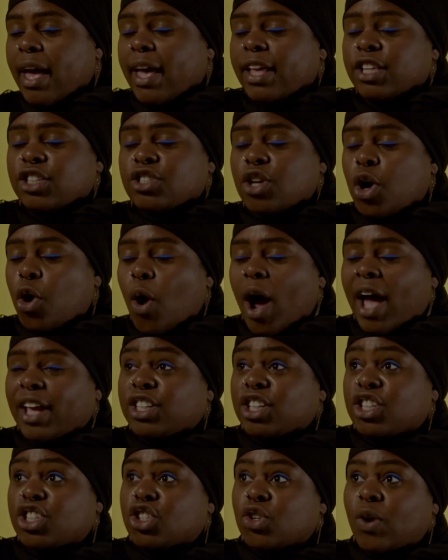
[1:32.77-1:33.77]
And so I
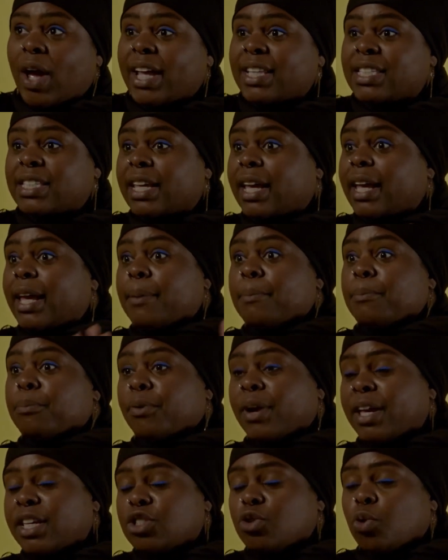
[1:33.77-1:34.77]
just try to
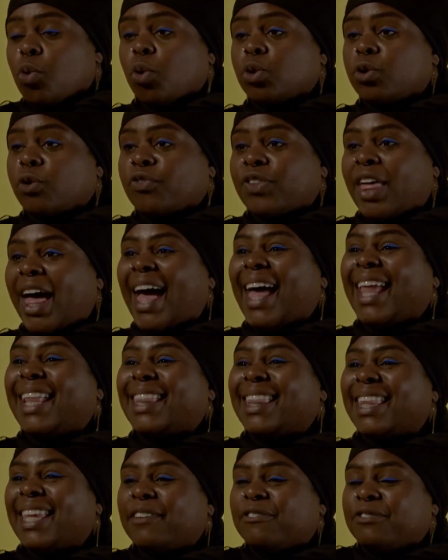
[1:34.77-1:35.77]
embrace all of that
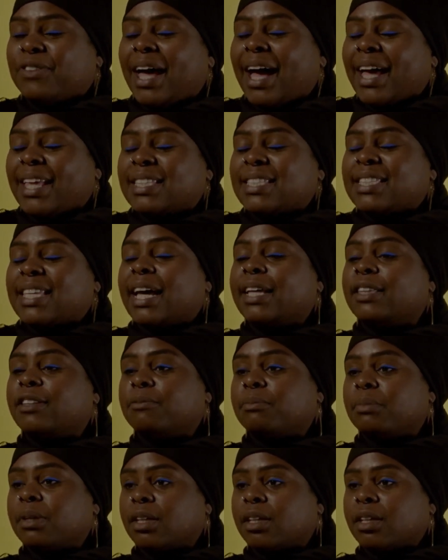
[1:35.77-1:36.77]
and live that inside
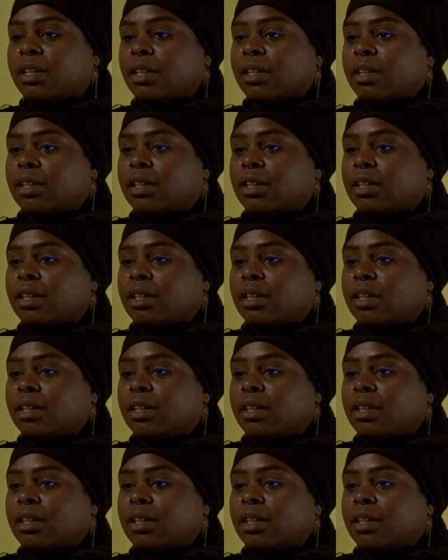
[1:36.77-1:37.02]
of me.